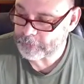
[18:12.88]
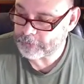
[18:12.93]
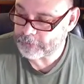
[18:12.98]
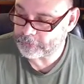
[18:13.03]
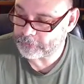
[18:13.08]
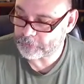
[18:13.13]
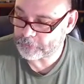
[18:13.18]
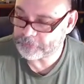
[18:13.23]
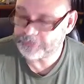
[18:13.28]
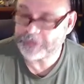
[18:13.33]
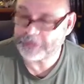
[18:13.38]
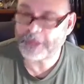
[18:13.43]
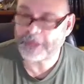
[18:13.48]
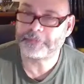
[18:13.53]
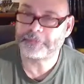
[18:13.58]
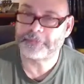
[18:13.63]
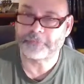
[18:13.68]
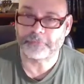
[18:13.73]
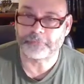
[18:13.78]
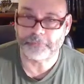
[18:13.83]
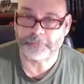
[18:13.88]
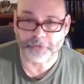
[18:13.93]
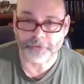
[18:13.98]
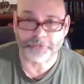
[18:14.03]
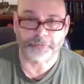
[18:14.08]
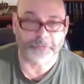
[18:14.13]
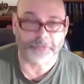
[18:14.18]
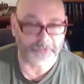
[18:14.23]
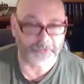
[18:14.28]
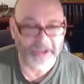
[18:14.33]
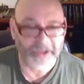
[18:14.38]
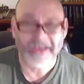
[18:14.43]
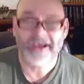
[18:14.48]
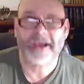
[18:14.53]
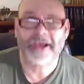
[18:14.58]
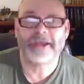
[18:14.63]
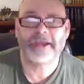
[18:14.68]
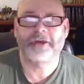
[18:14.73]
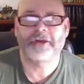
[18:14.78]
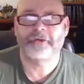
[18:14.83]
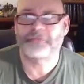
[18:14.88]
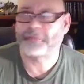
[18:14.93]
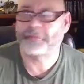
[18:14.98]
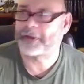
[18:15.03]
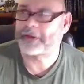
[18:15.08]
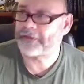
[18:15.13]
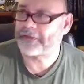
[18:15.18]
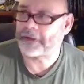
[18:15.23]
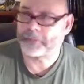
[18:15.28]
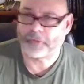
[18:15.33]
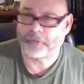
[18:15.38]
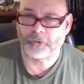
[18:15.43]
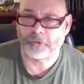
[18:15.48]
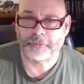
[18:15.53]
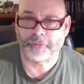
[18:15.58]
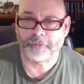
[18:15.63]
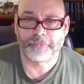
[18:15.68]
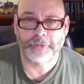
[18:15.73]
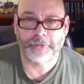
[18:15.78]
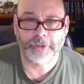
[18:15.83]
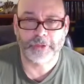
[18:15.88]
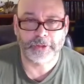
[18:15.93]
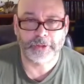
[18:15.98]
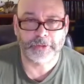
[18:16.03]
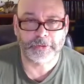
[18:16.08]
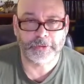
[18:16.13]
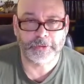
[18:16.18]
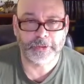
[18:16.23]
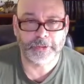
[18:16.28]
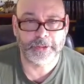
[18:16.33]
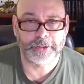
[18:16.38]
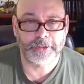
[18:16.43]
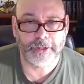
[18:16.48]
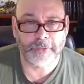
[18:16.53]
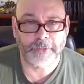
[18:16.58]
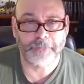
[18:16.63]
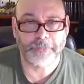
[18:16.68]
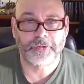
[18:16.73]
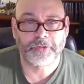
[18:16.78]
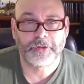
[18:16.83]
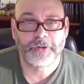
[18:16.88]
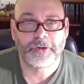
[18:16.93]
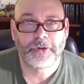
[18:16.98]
those types of principles. I can explain that more in depth,